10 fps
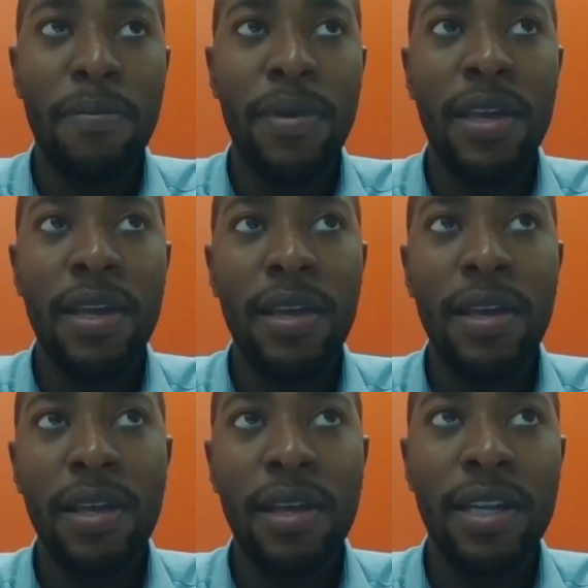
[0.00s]

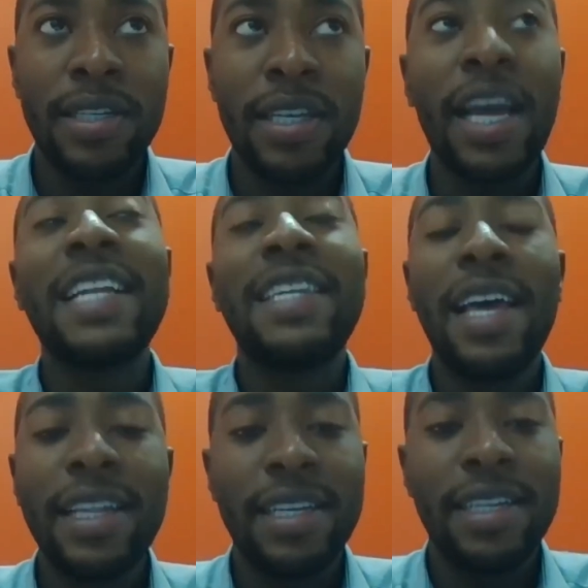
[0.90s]
be let's say
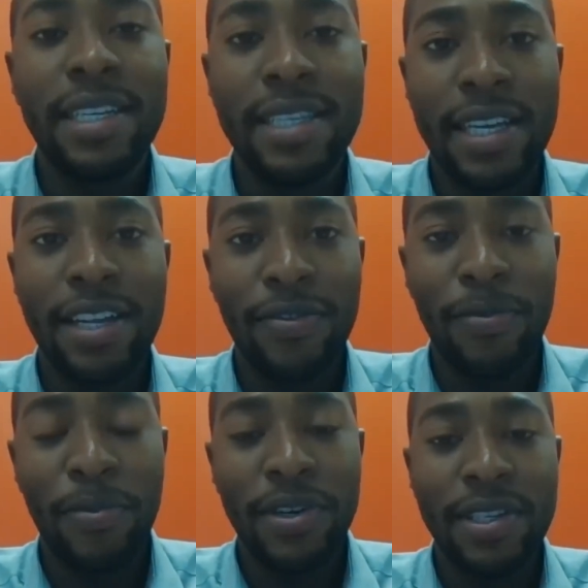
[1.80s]
attend this kind
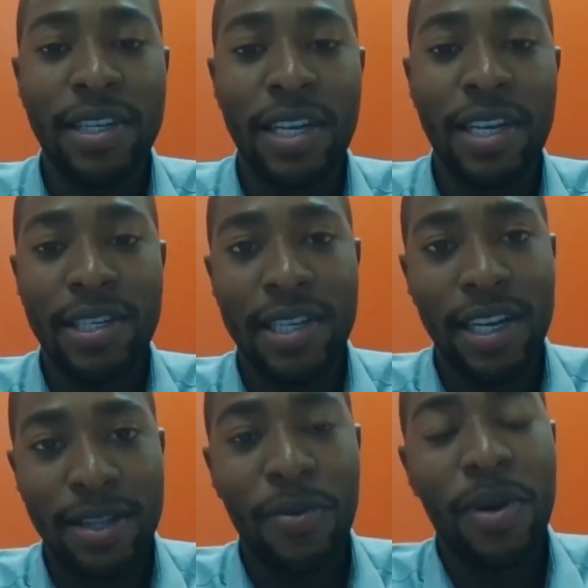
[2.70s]
of presentations
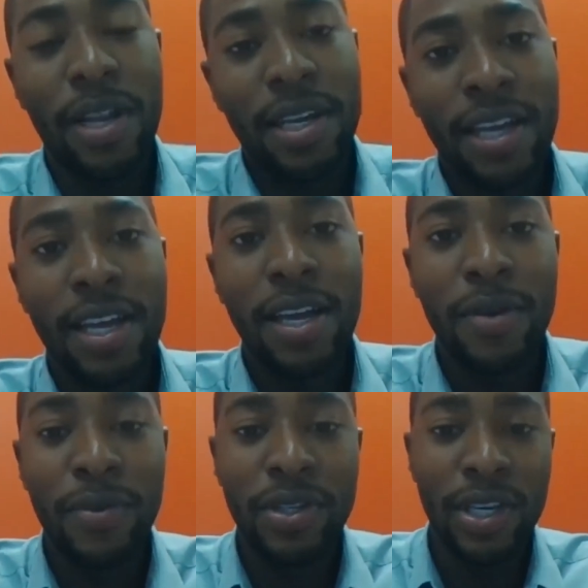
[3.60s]
like the one
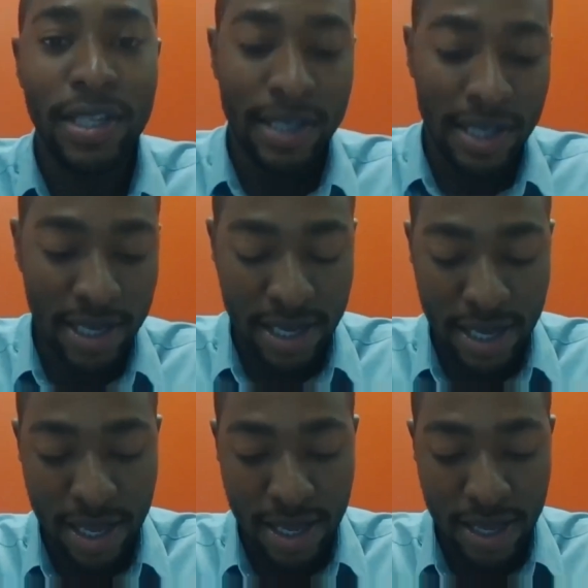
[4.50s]
we just
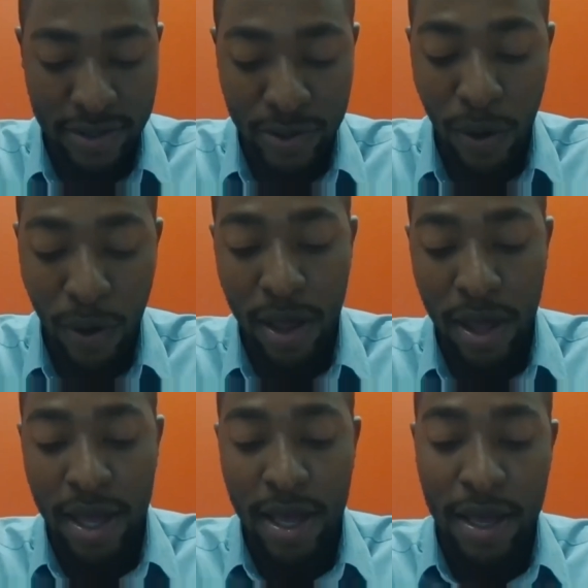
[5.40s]
saw,
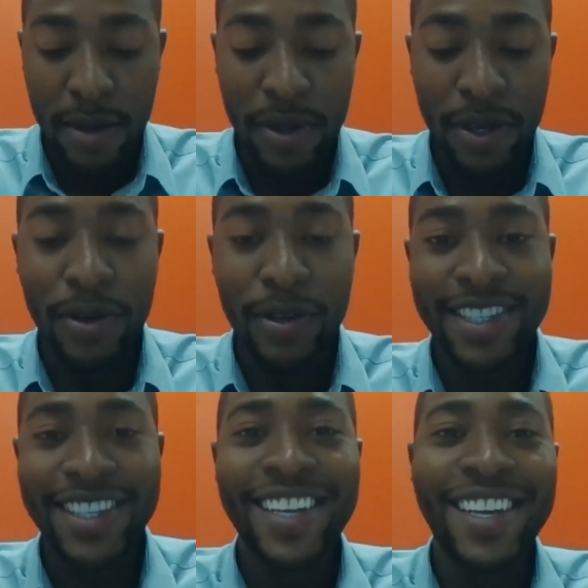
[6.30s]

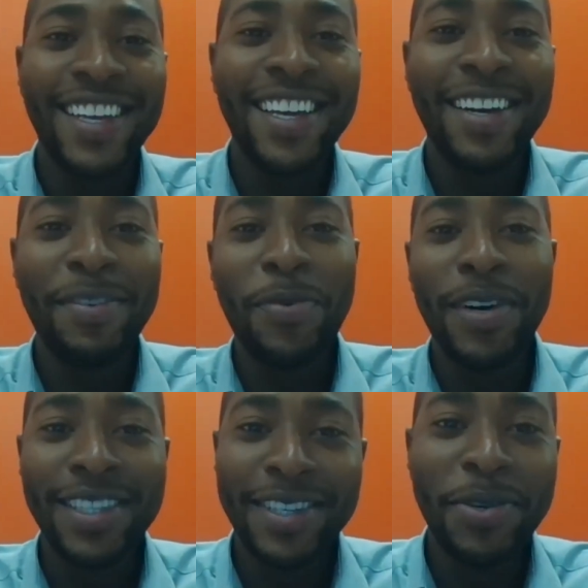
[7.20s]
because
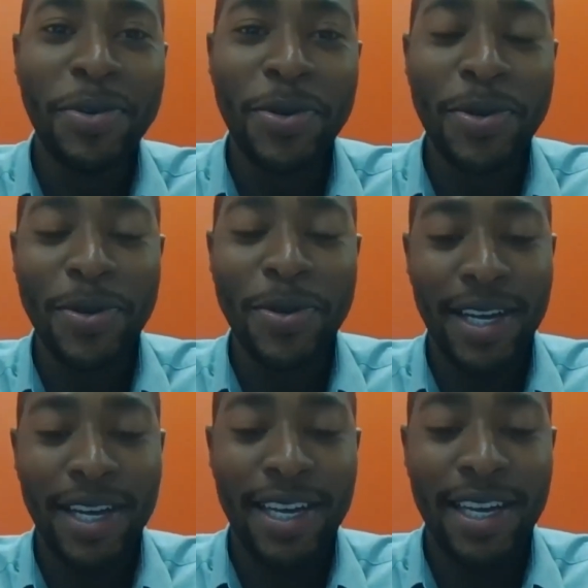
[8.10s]
once you
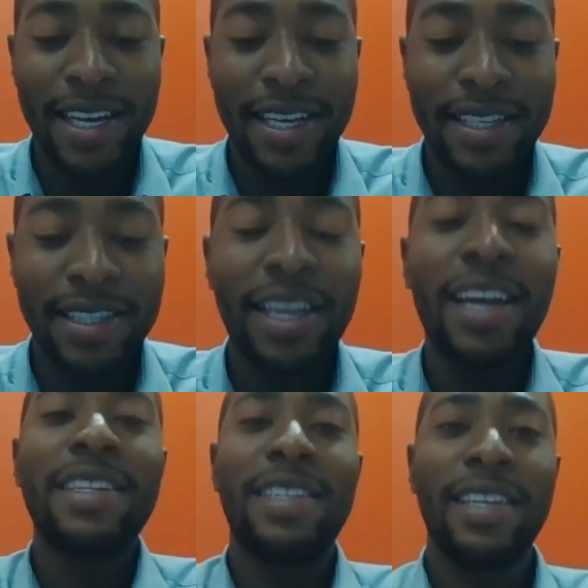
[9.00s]

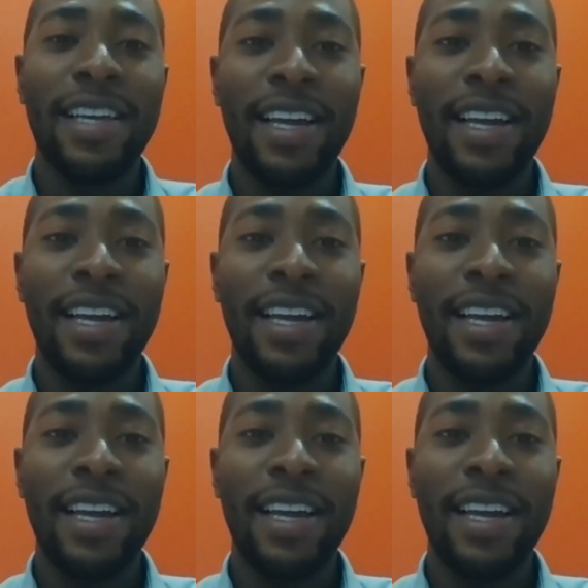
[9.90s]
start